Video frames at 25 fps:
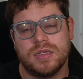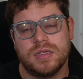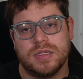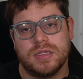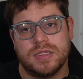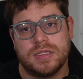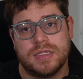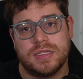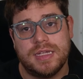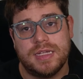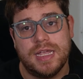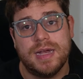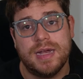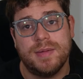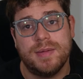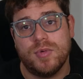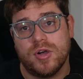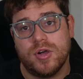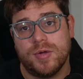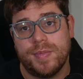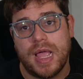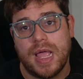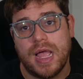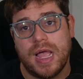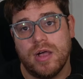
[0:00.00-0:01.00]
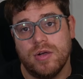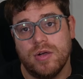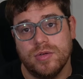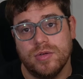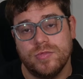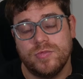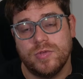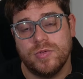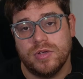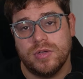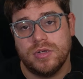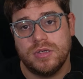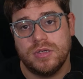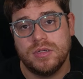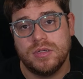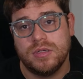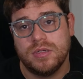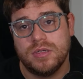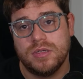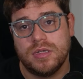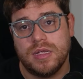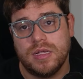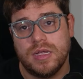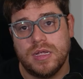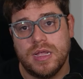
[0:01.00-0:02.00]
get more powerful,
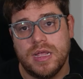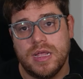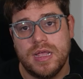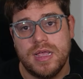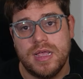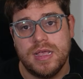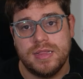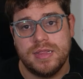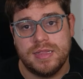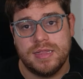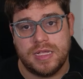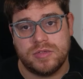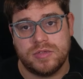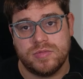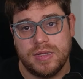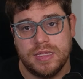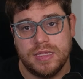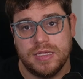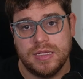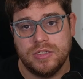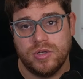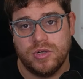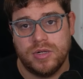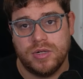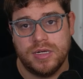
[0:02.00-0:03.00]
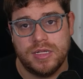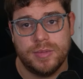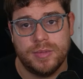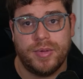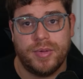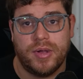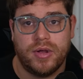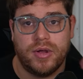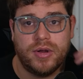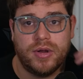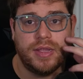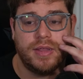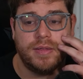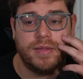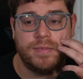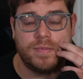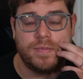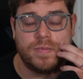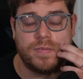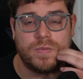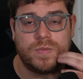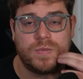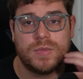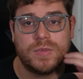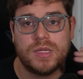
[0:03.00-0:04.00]
and that's why they joined the party.
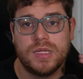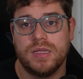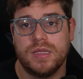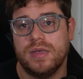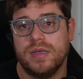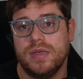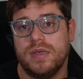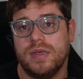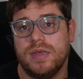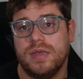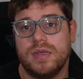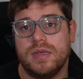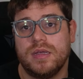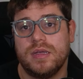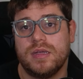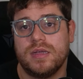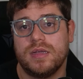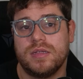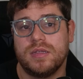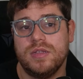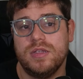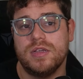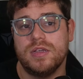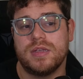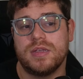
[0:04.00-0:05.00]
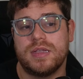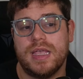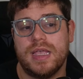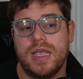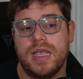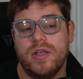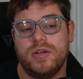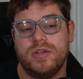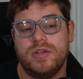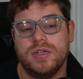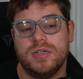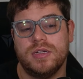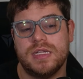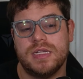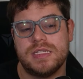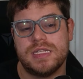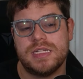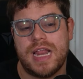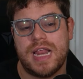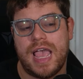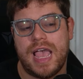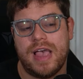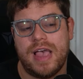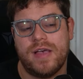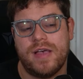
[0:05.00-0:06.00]
Your character doesn't
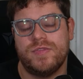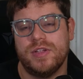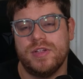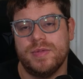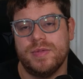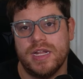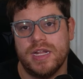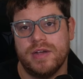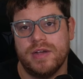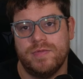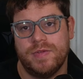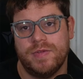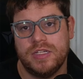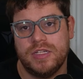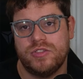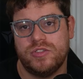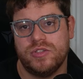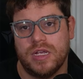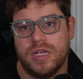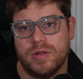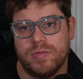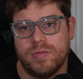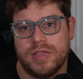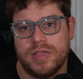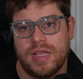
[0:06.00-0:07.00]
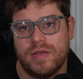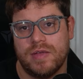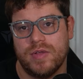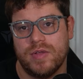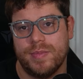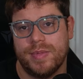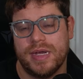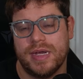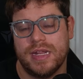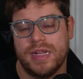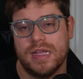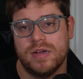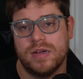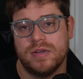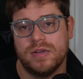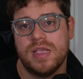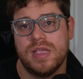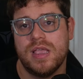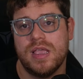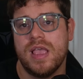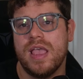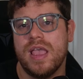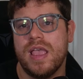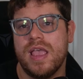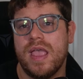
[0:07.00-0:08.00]
have to be adventuring with everybody else
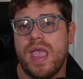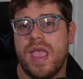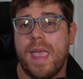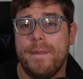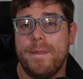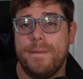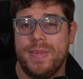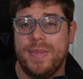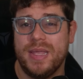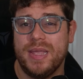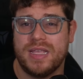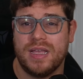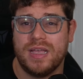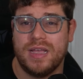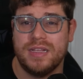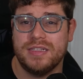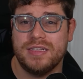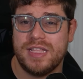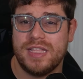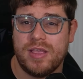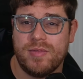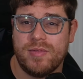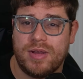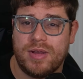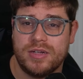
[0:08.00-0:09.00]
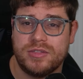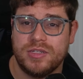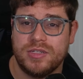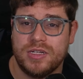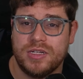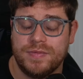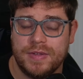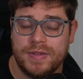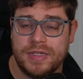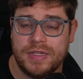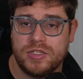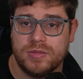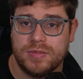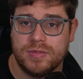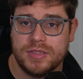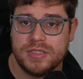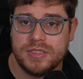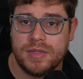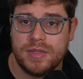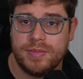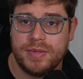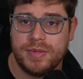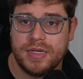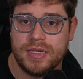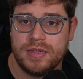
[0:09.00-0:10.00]
because they want to adventure
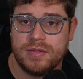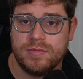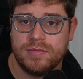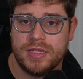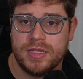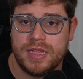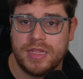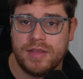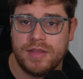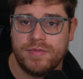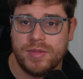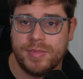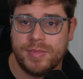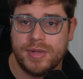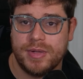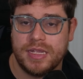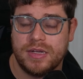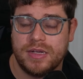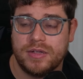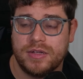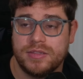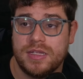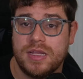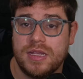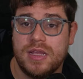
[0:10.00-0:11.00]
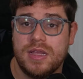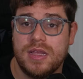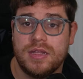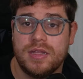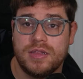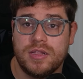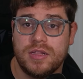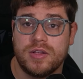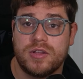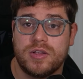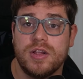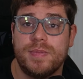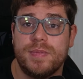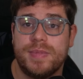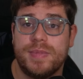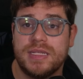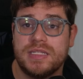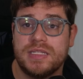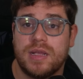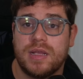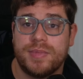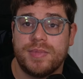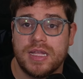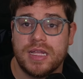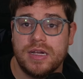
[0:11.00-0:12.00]
with everybody else. There could be
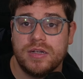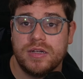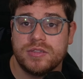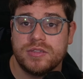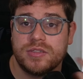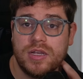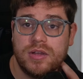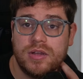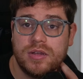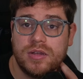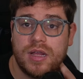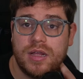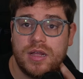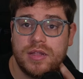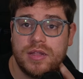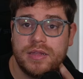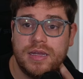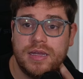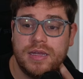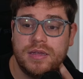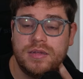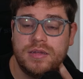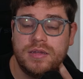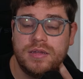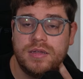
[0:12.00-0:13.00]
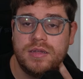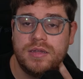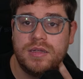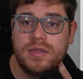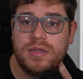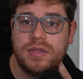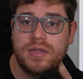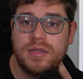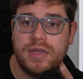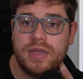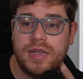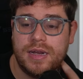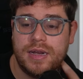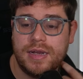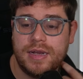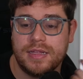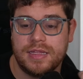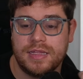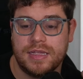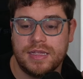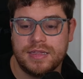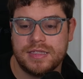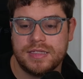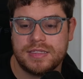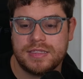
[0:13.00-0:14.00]
something else going on there. And I
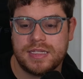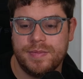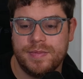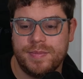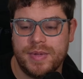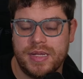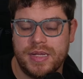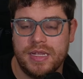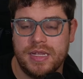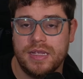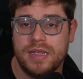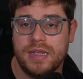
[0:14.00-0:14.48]
think this can be